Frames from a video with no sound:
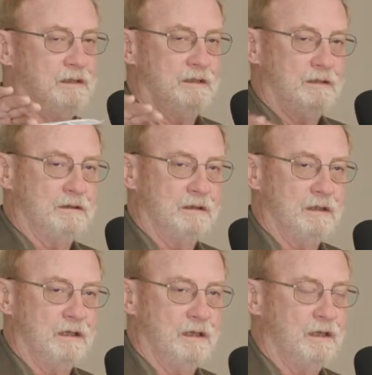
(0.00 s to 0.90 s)
in
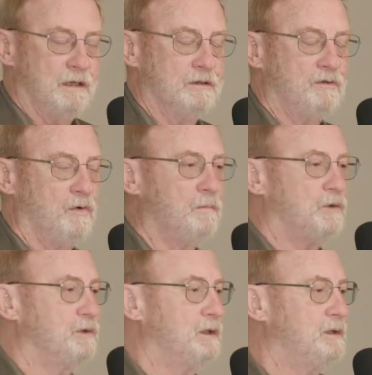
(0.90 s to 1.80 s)

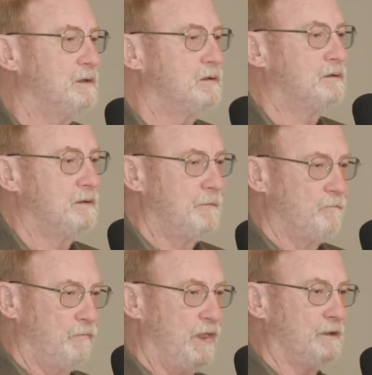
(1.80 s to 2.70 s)
normal years,
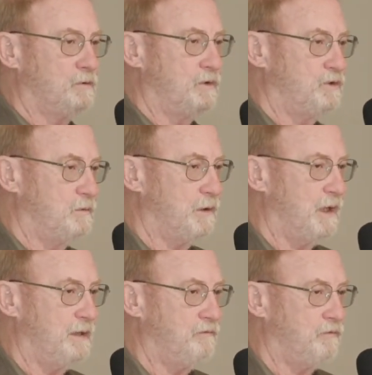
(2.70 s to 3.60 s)
that's what you
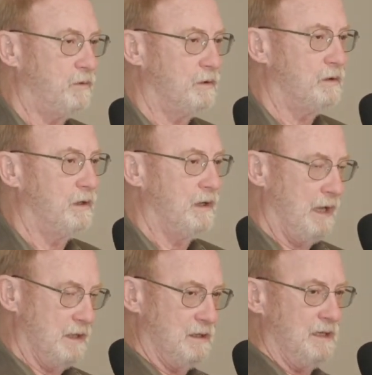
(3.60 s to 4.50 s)
plan for,
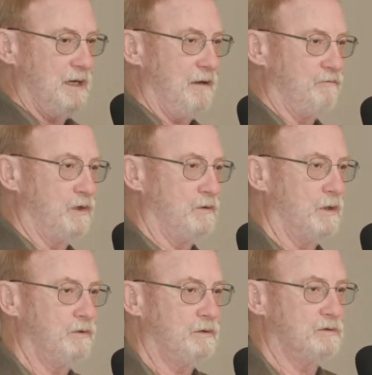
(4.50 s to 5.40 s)
and then have the
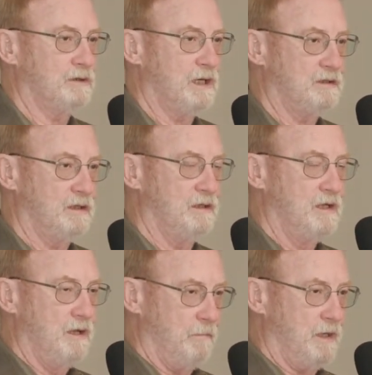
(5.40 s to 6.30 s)
growth discussion.
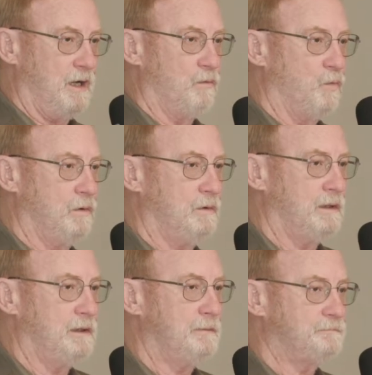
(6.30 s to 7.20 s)
But I
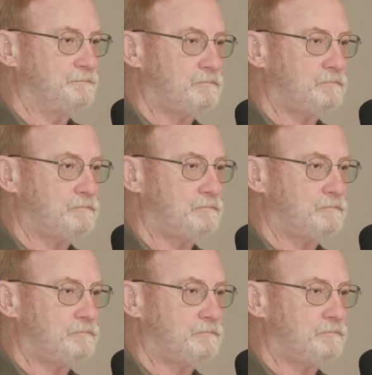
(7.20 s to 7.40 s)
worry